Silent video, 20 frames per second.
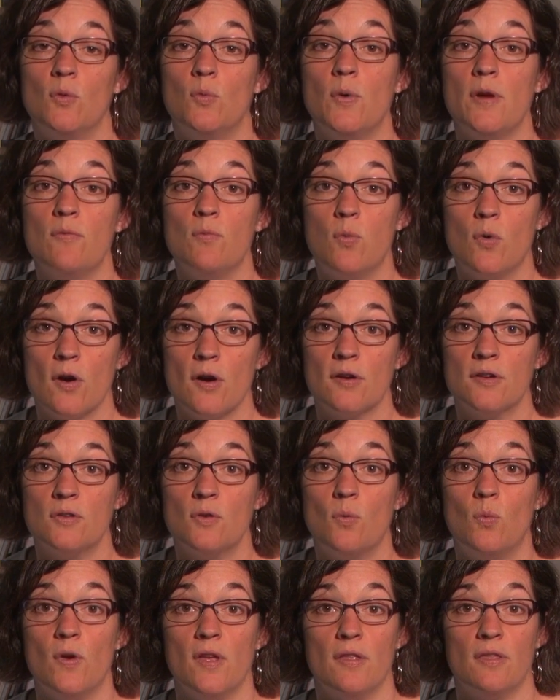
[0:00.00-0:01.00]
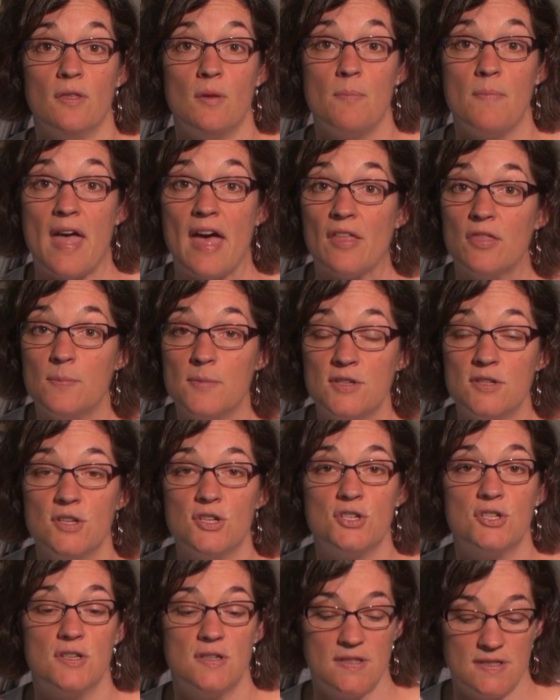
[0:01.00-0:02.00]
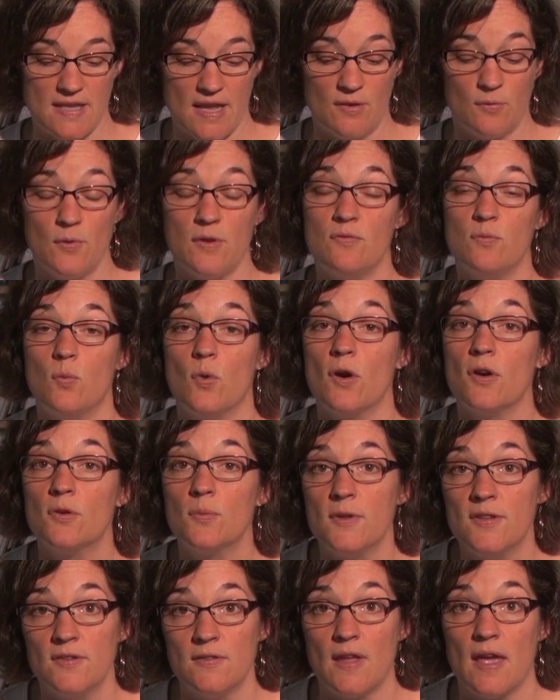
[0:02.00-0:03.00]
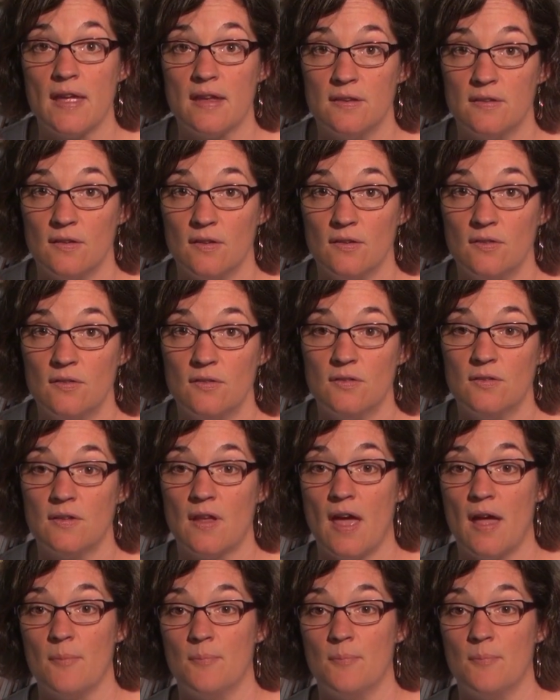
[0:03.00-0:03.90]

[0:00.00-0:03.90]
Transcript: We've worked with mathematicians and we've worked with scientists,